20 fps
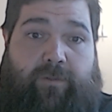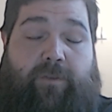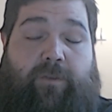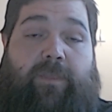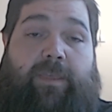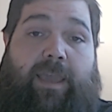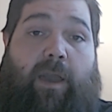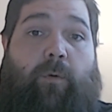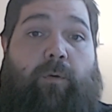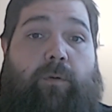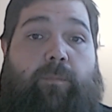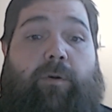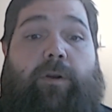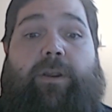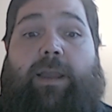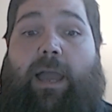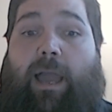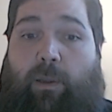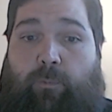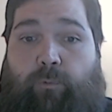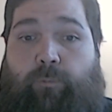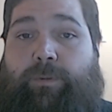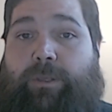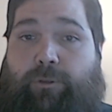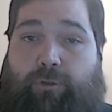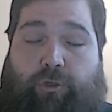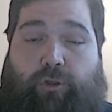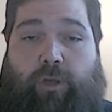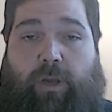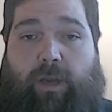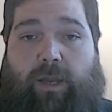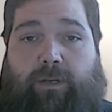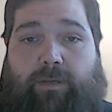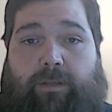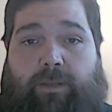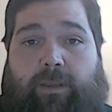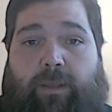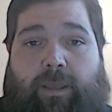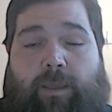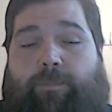to the hour mark, I will be shocked
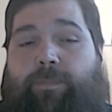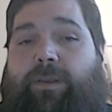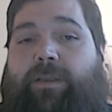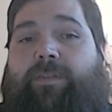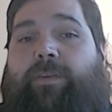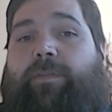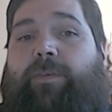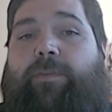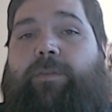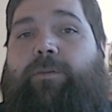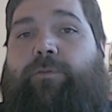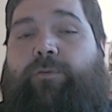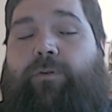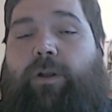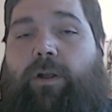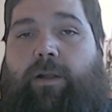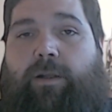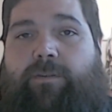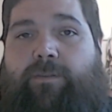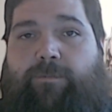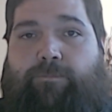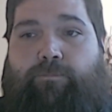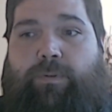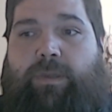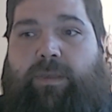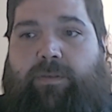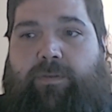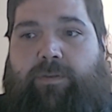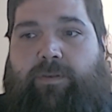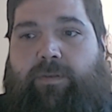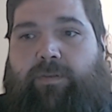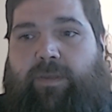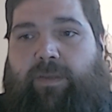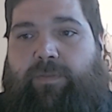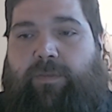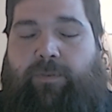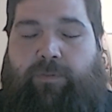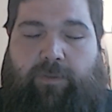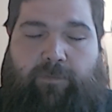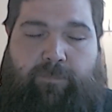because I think these are awesome pieces. I
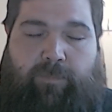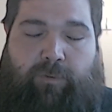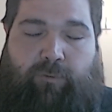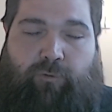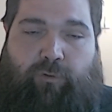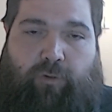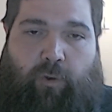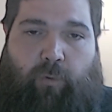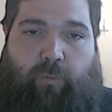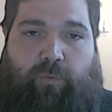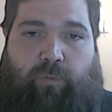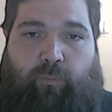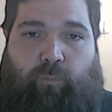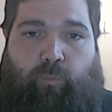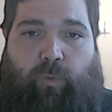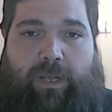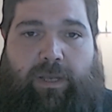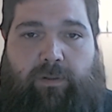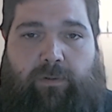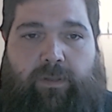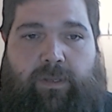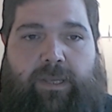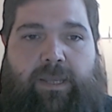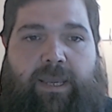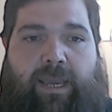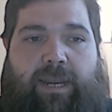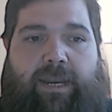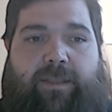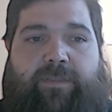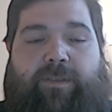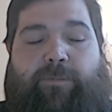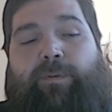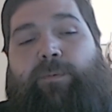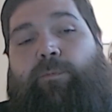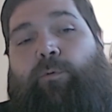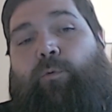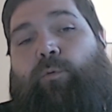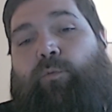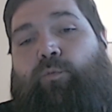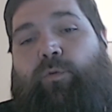think they've been chosen well, and I think people
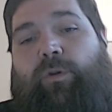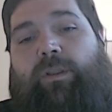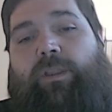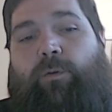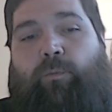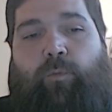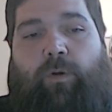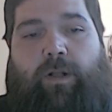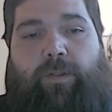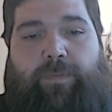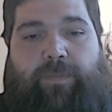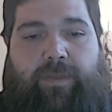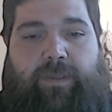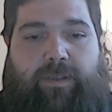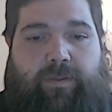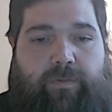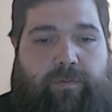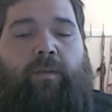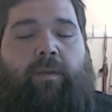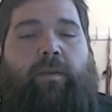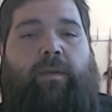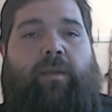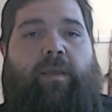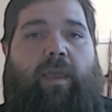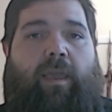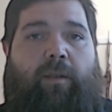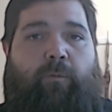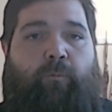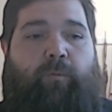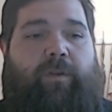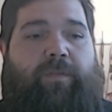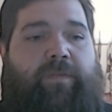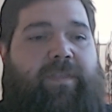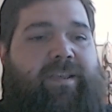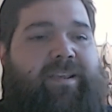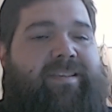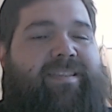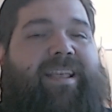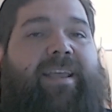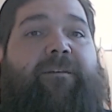will really want these. And with
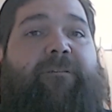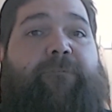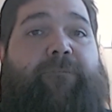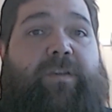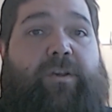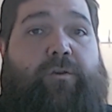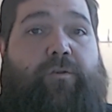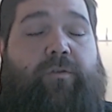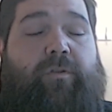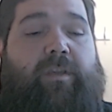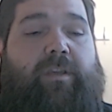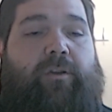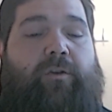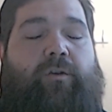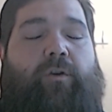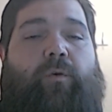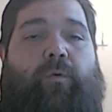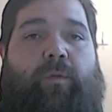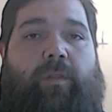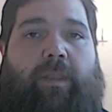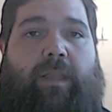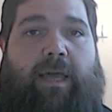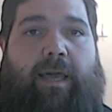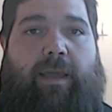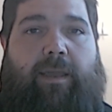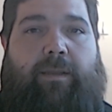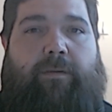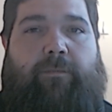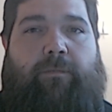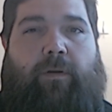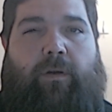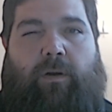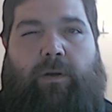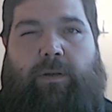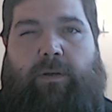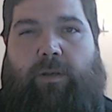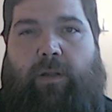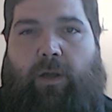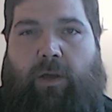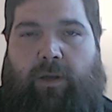these, they officially go live
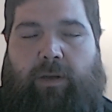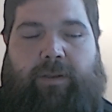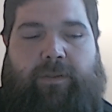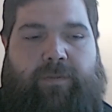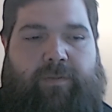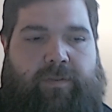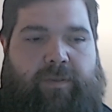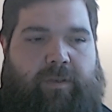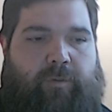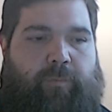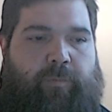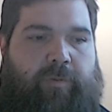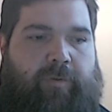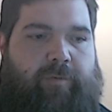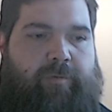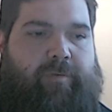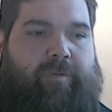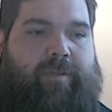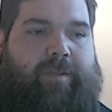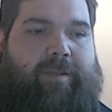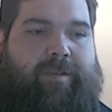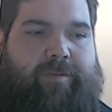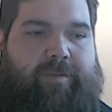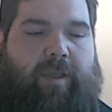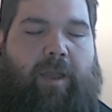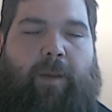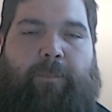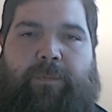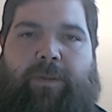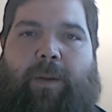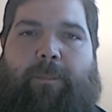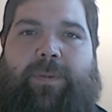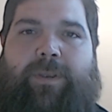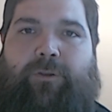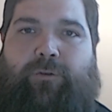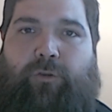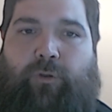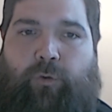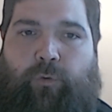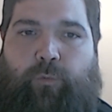on August 6th, which is this upcoming
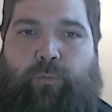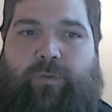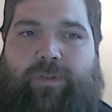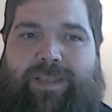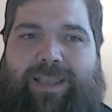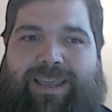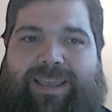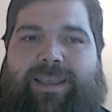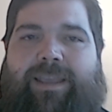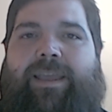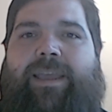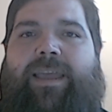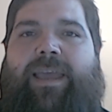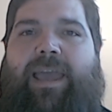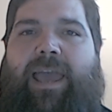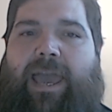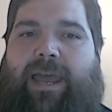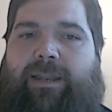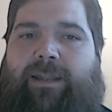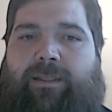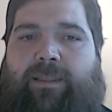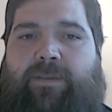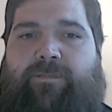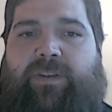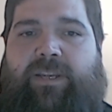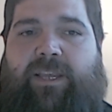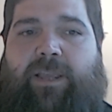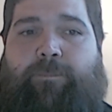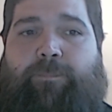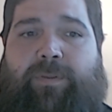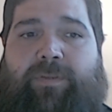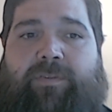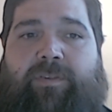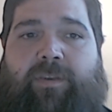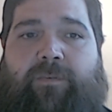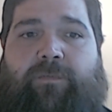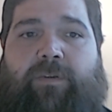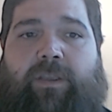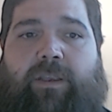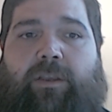Tuesday at 11 a.m.
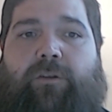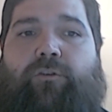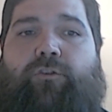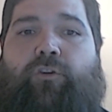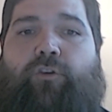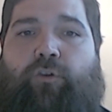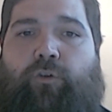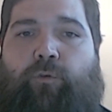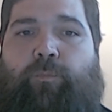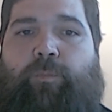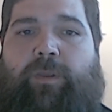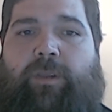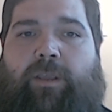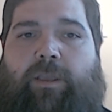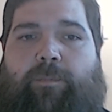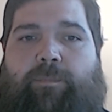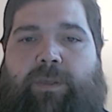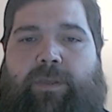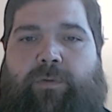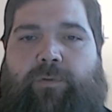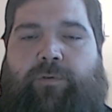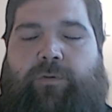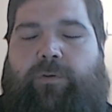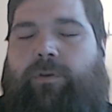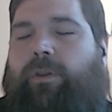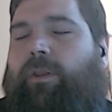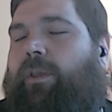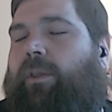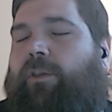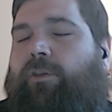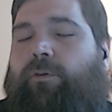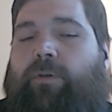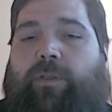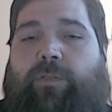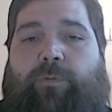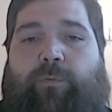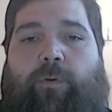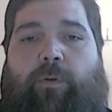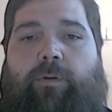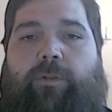Pacific, 2 p.m. Eastern. You get
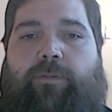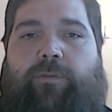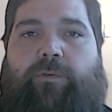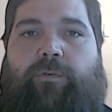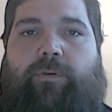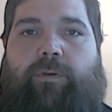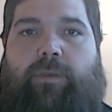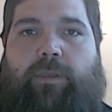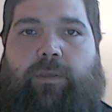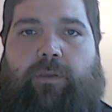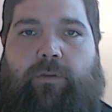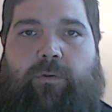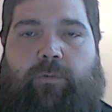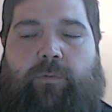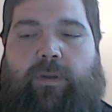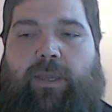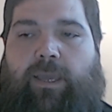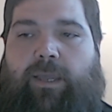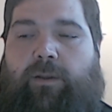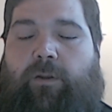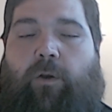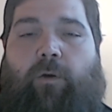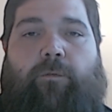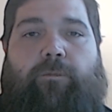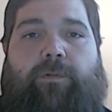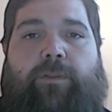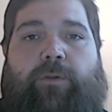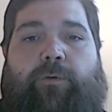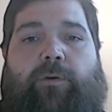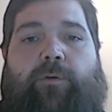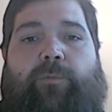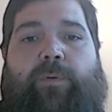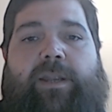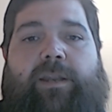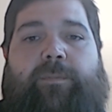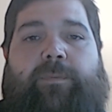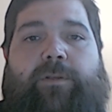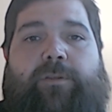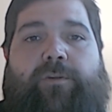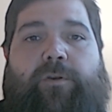thrown into a queue, and hopefully you are
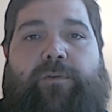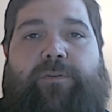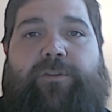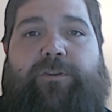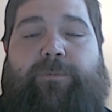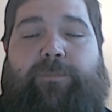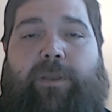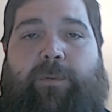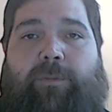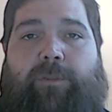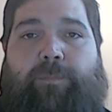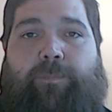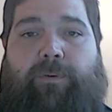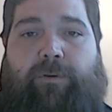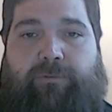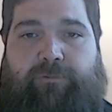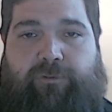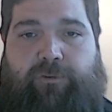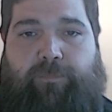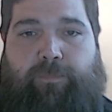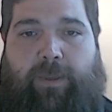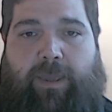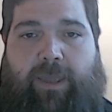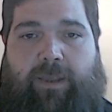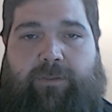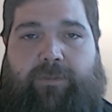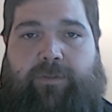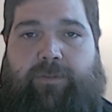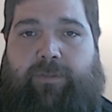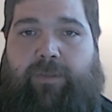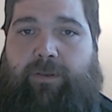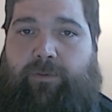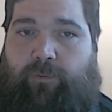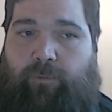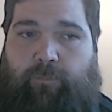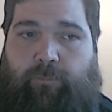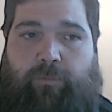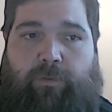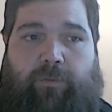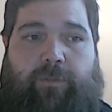randomly chosen to be able to purchase packs, as I do
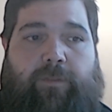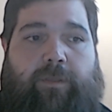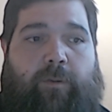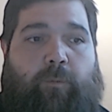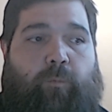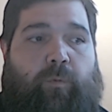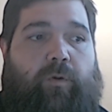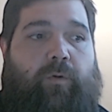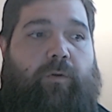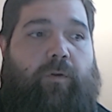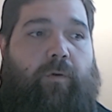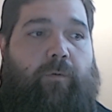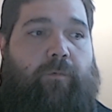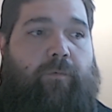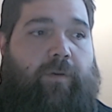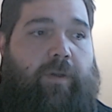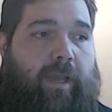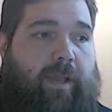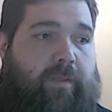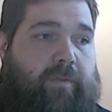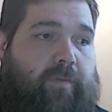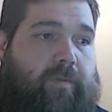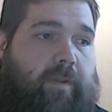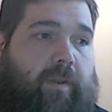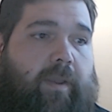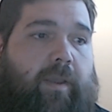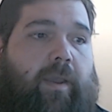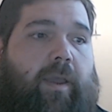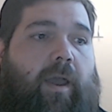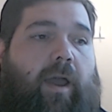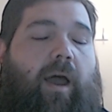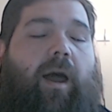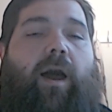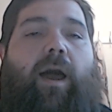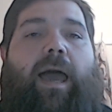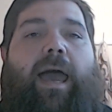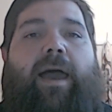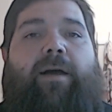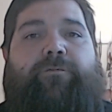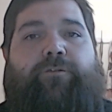feel that they will go fast.
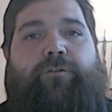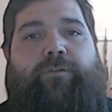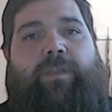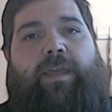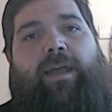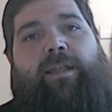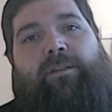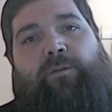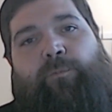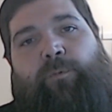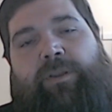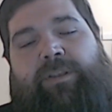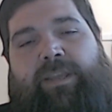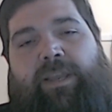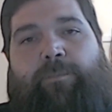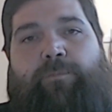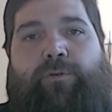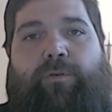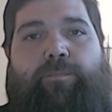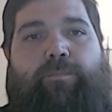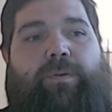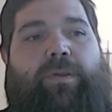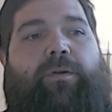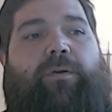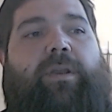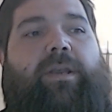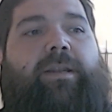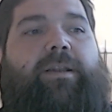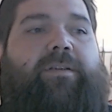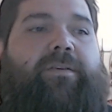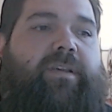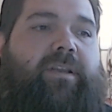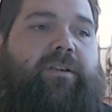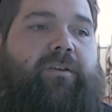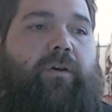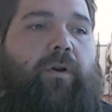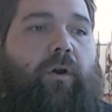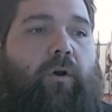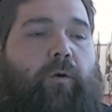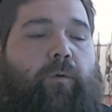After that, the redemption period is set
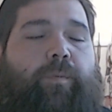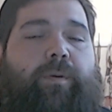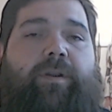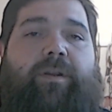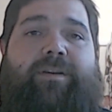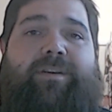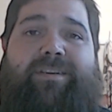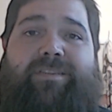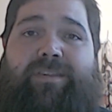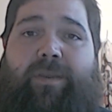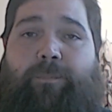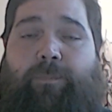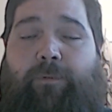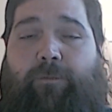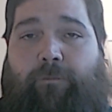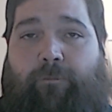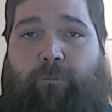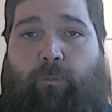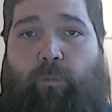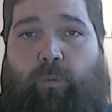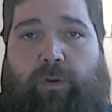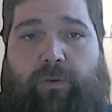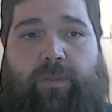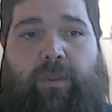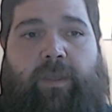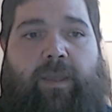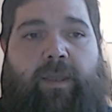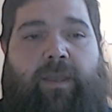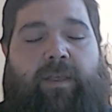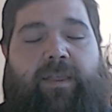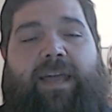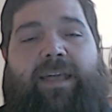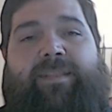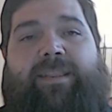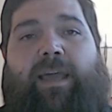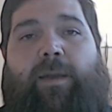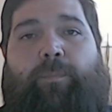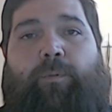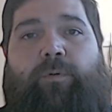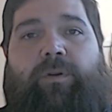to open on December 4th. At
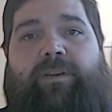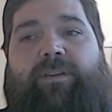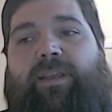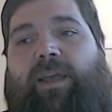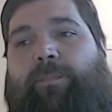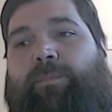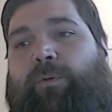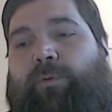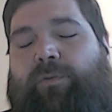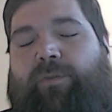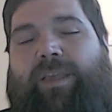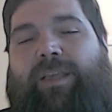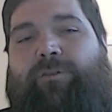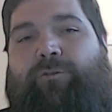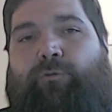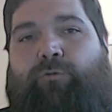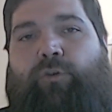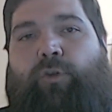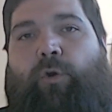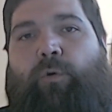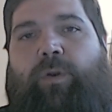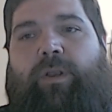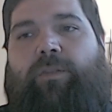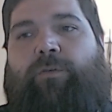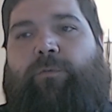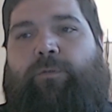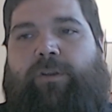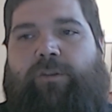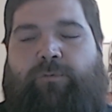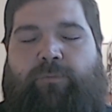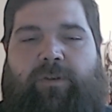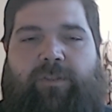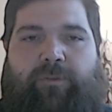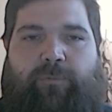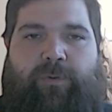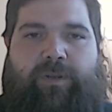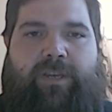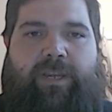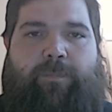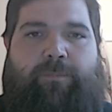that point in time, they'll send you tokens for each one of the
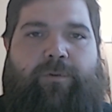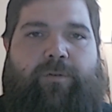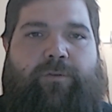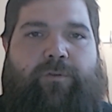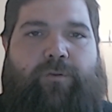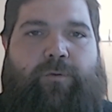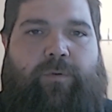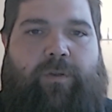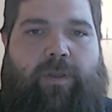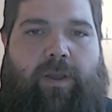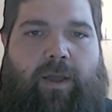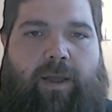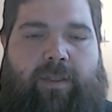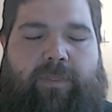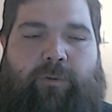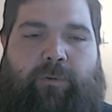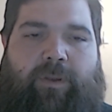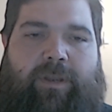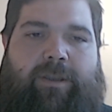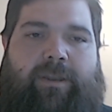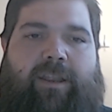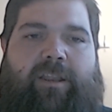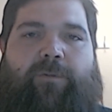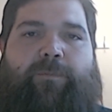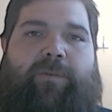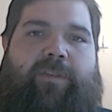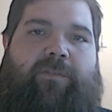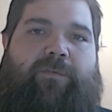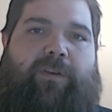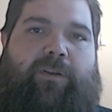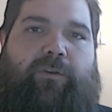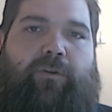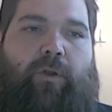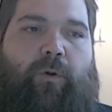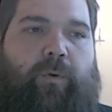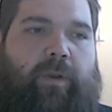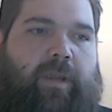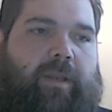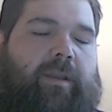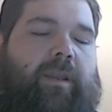redemptions you got. You'll get an A-specific
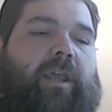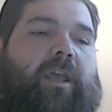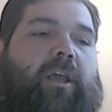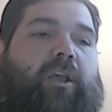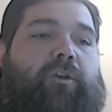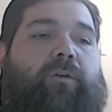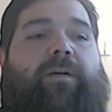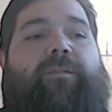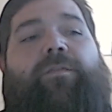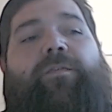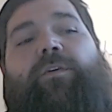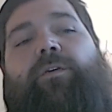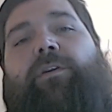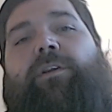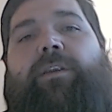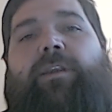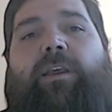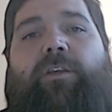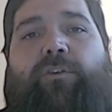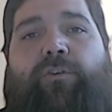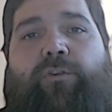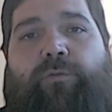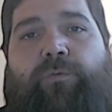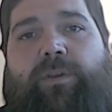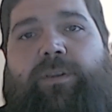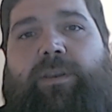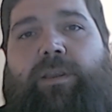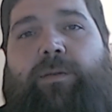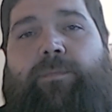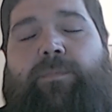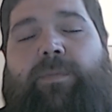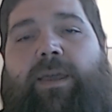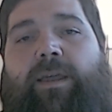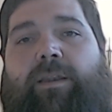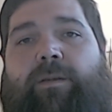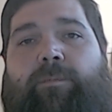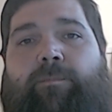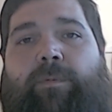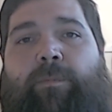token. You'll have 30 days to redeem that.